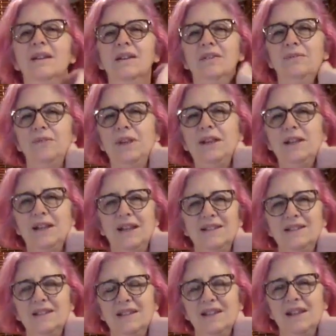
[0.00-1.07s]
it.
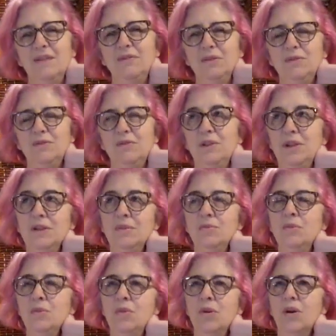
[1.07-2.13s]
If you feel
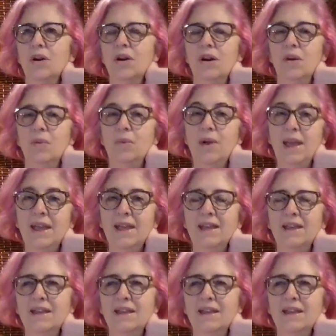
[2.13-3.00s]
more awake